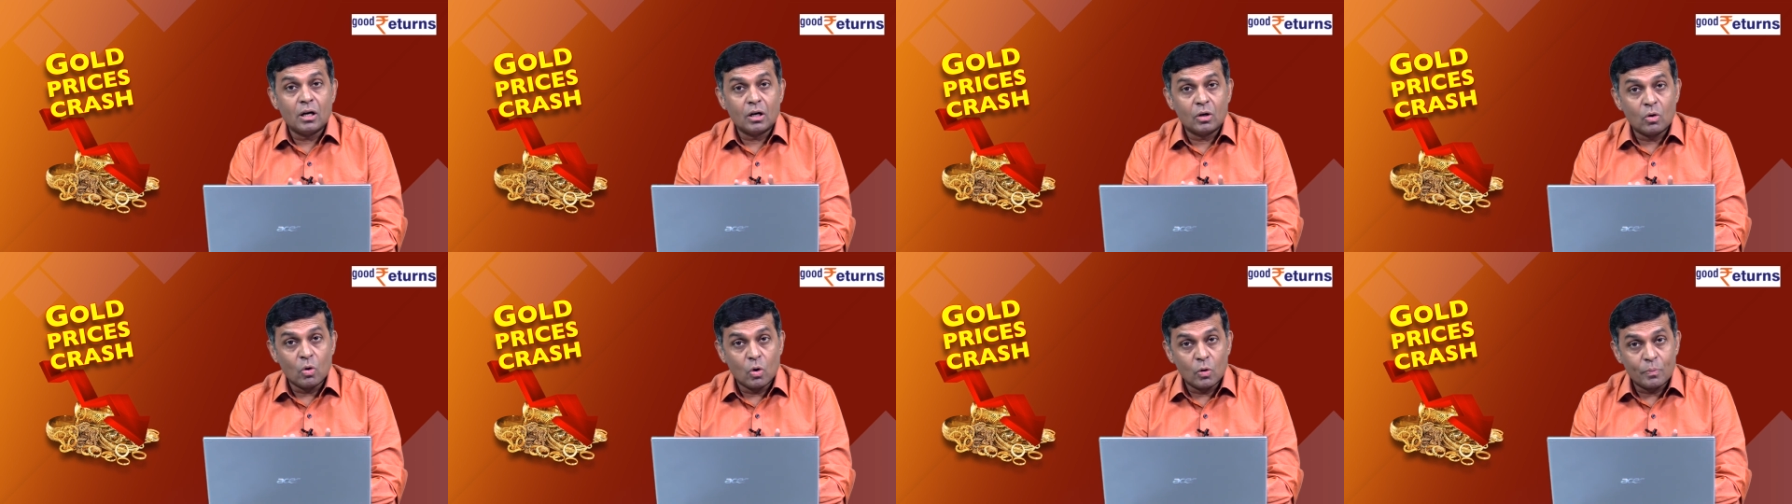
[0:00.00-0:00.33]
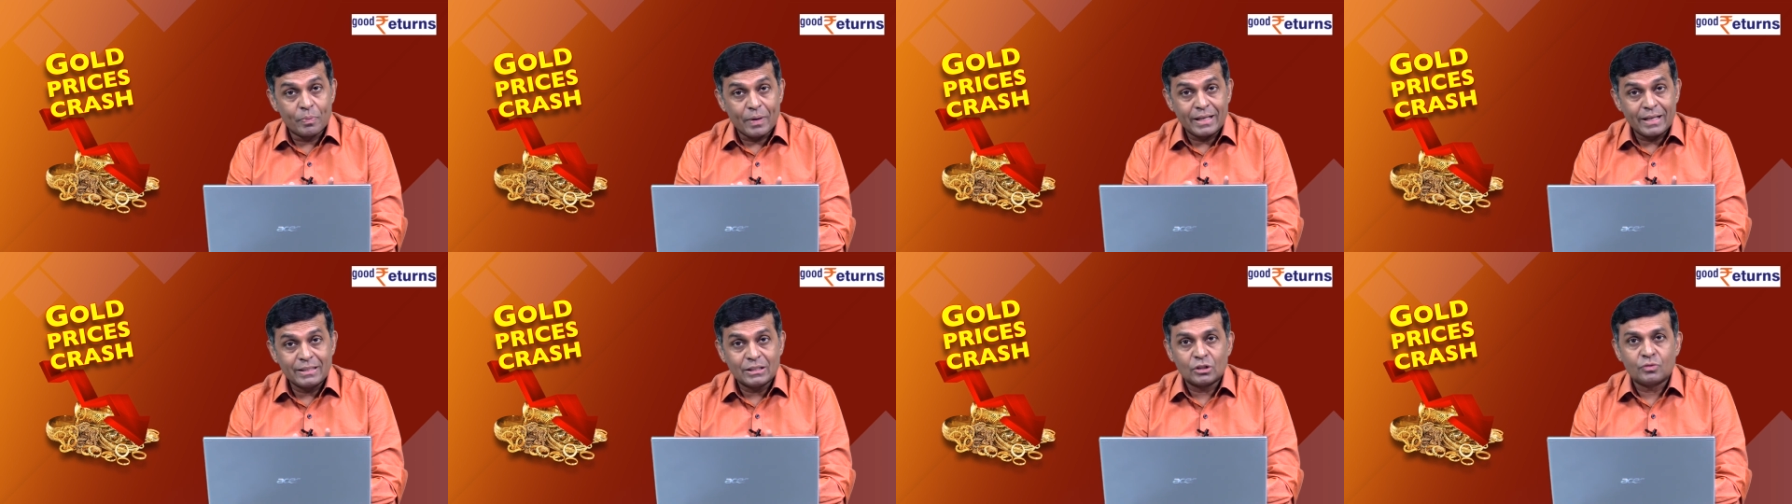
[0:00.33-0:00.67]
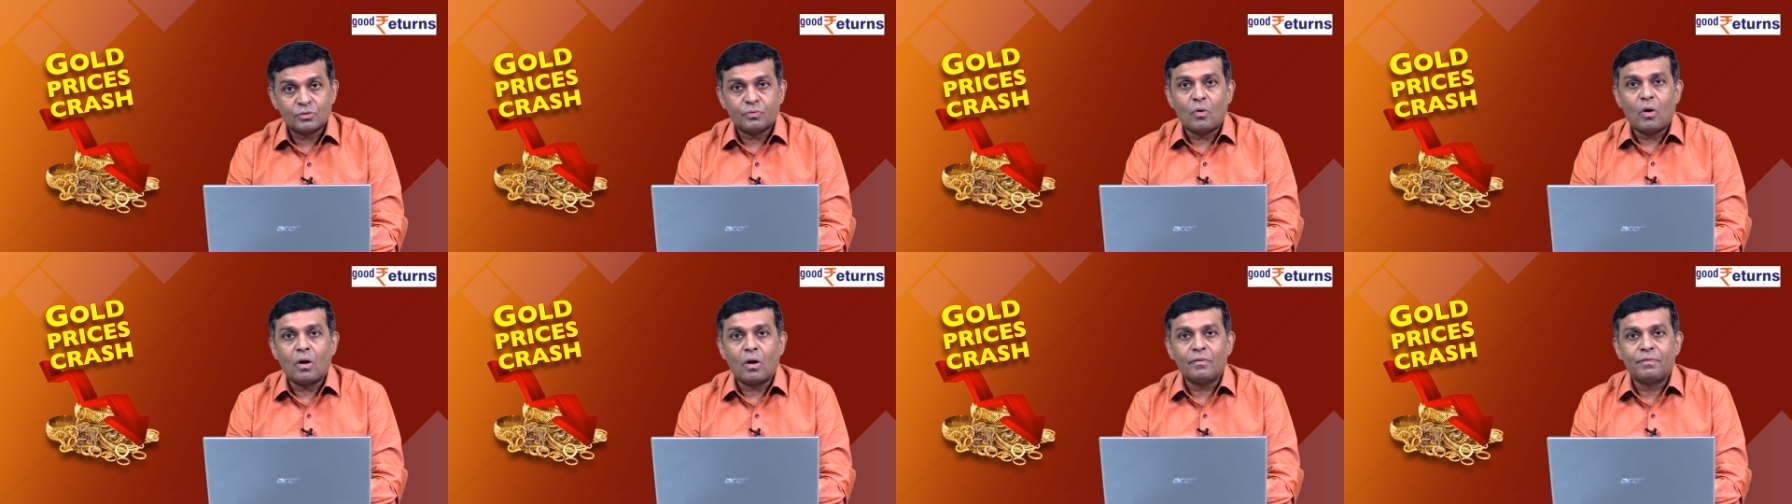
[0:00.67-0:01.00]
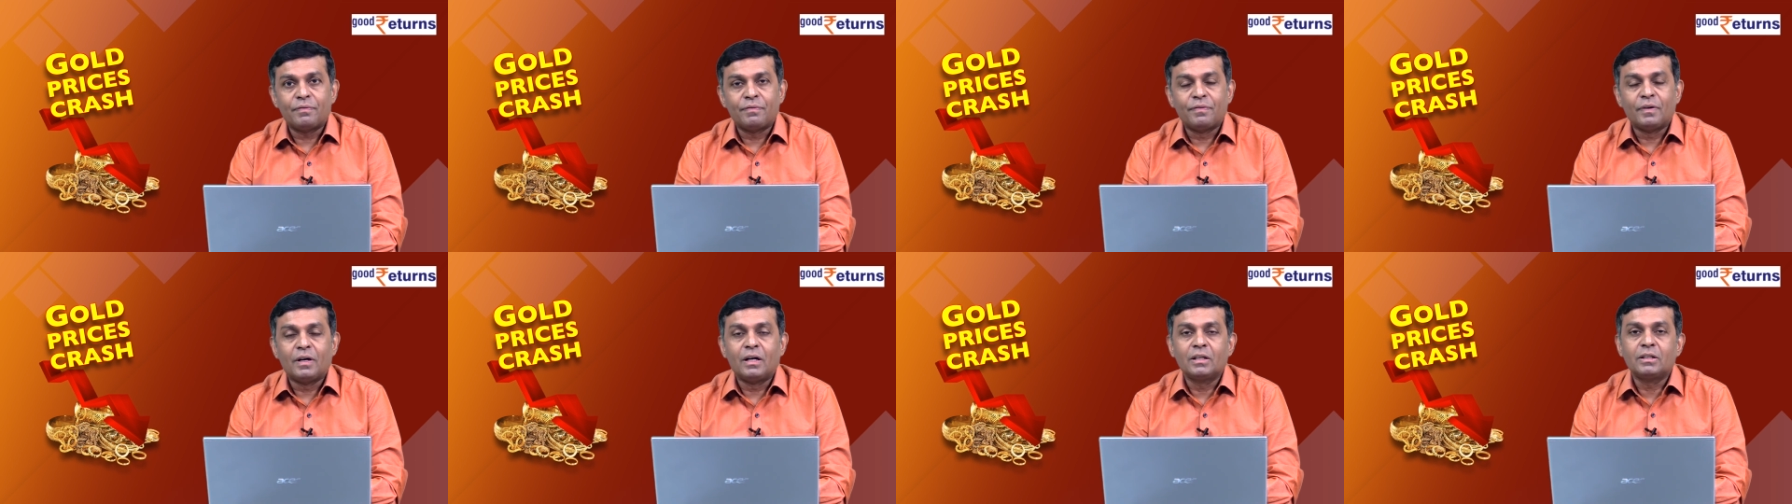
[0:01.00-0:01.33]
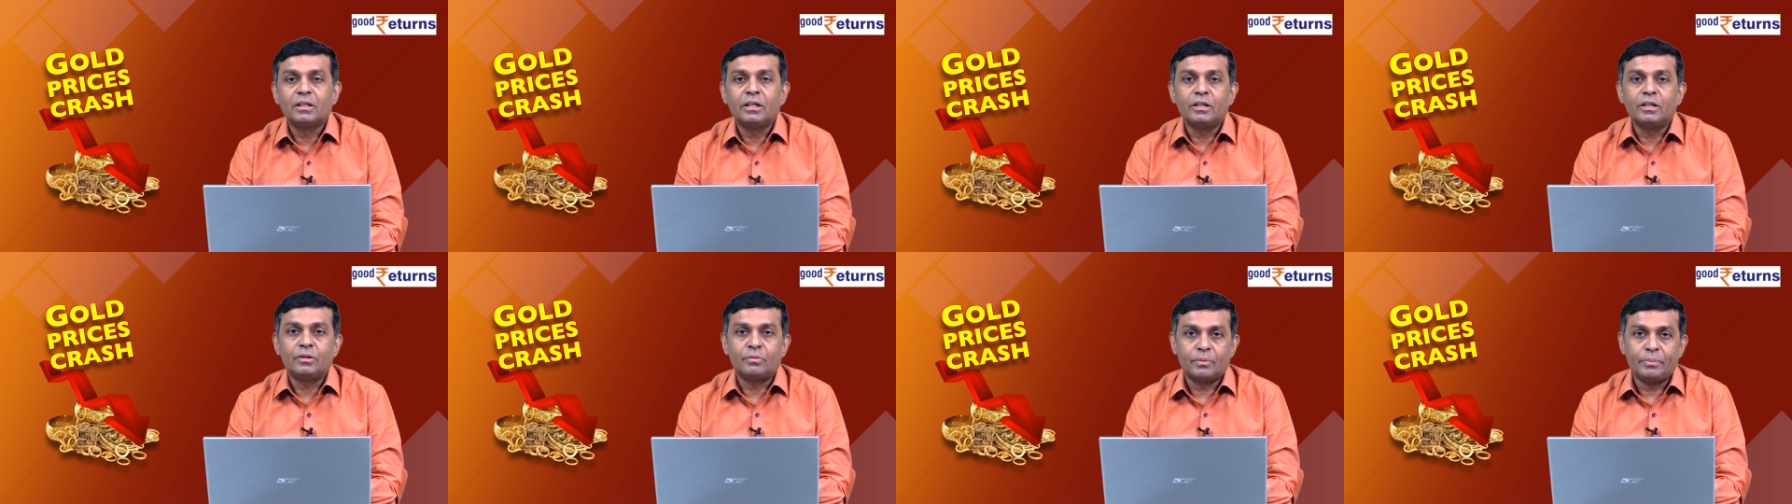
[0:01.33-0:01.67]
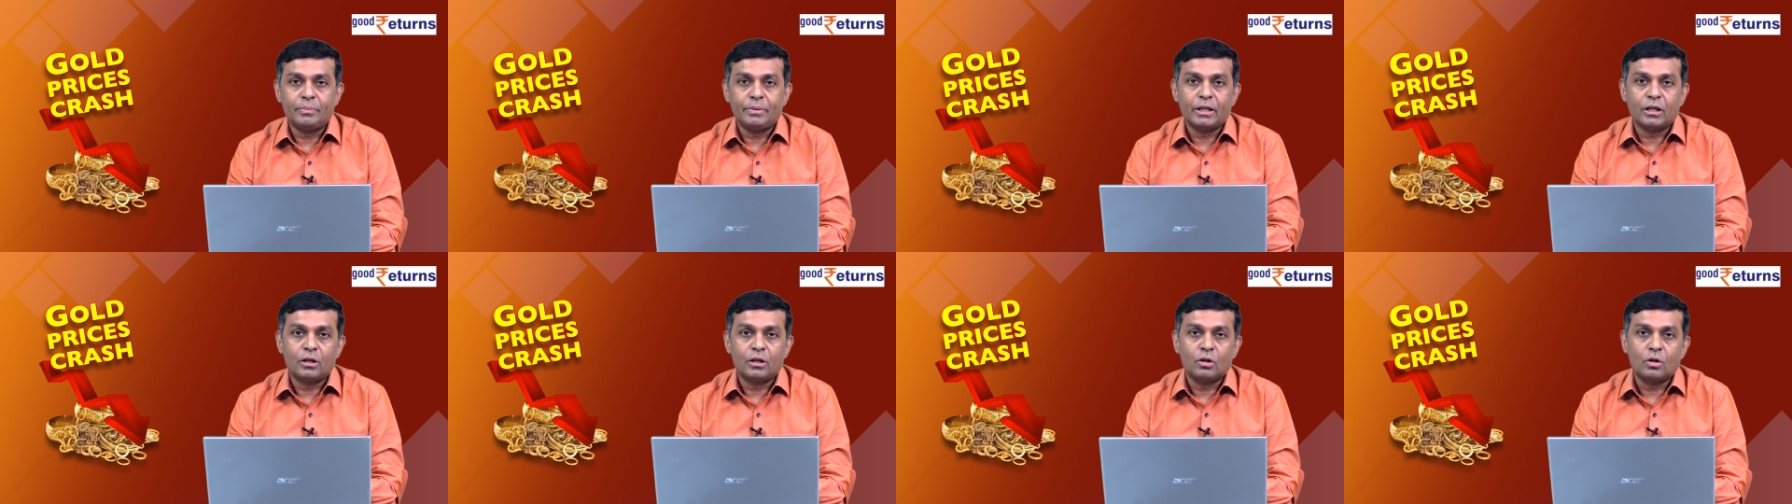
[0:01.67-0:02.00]
gold prices fall further, it would
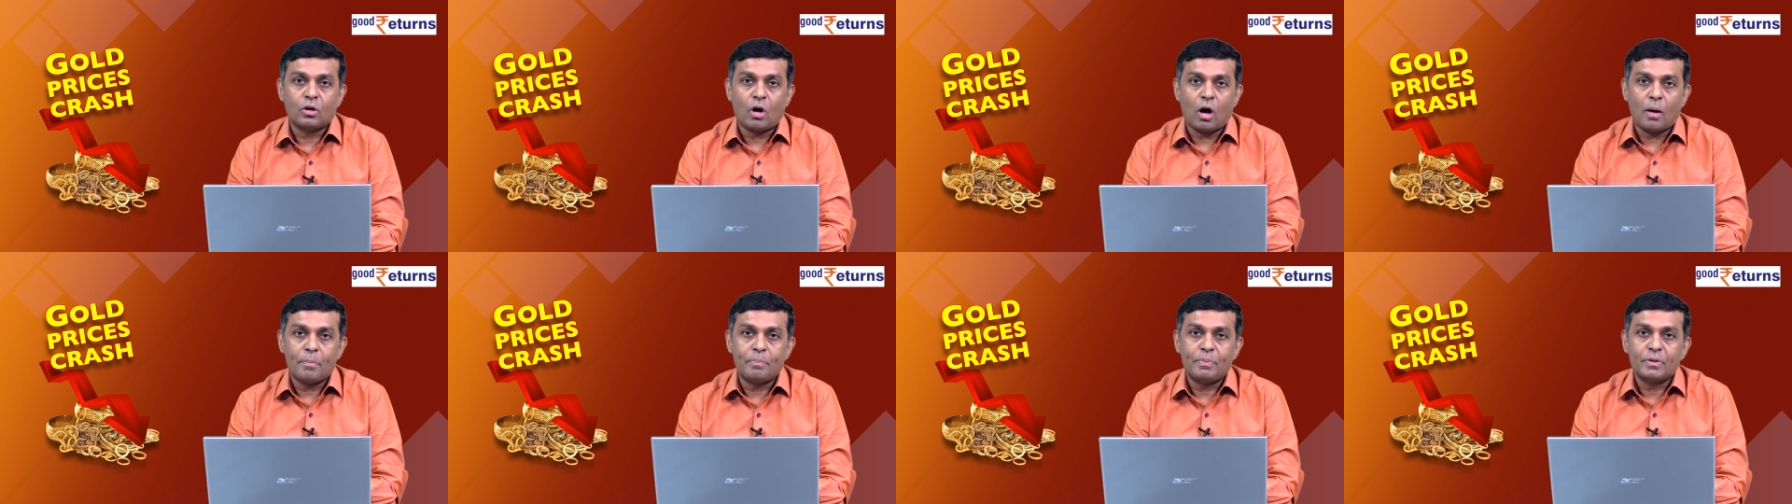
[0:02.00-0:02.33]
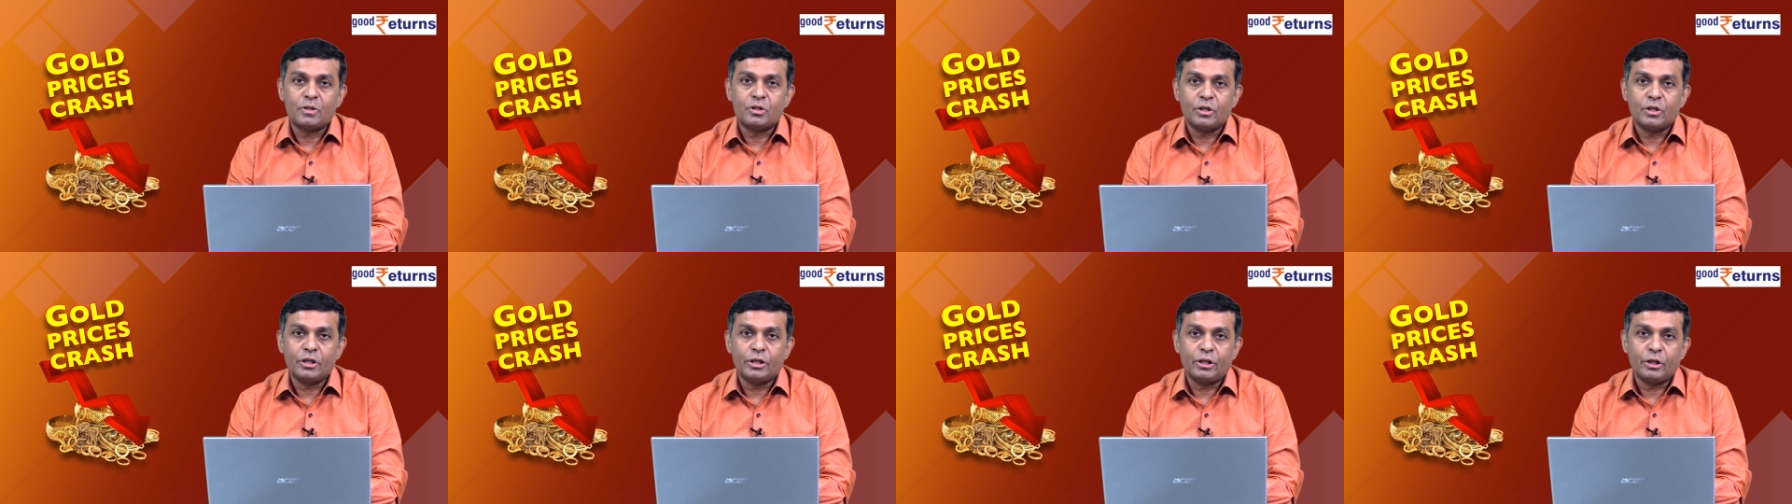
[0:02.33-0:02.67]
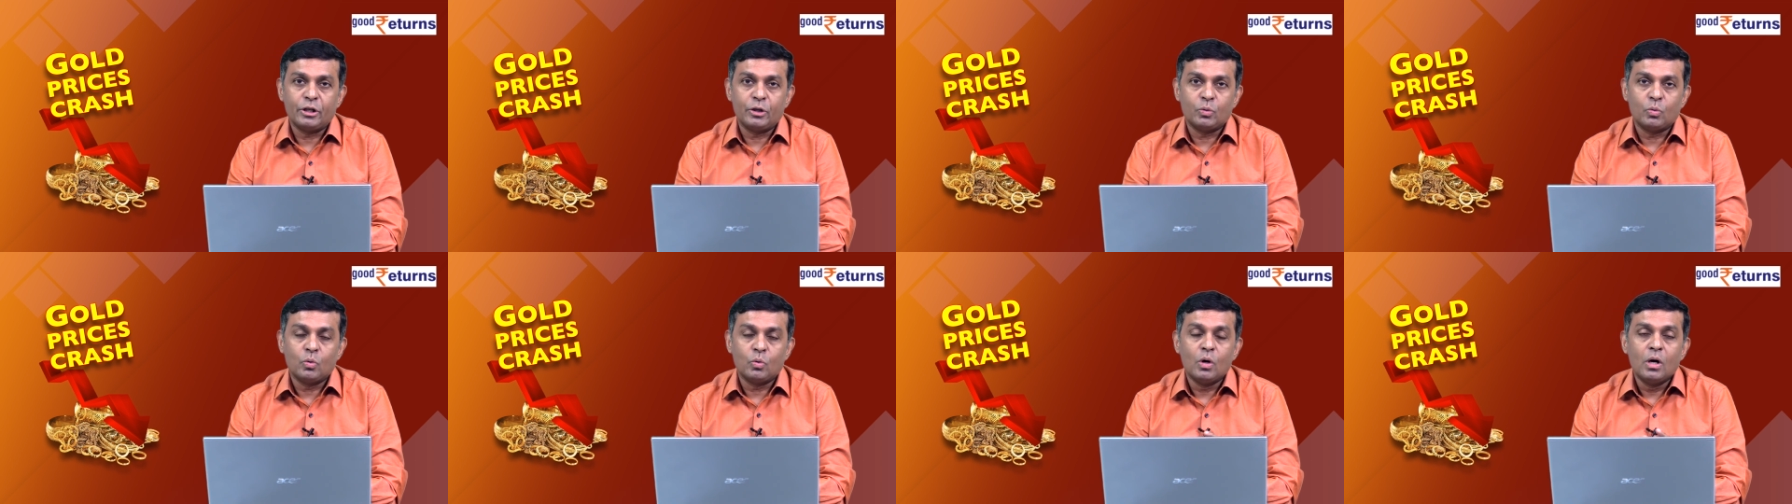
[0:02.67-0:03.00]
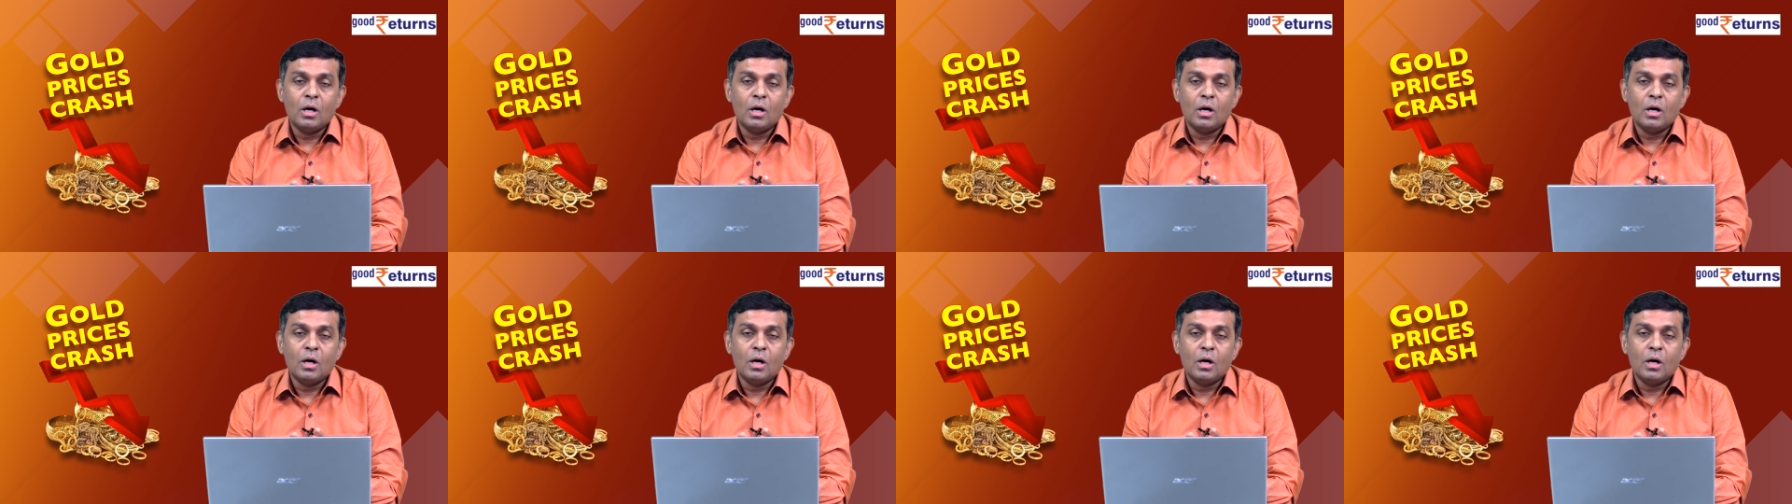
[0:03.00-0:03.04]
be a good opportunity to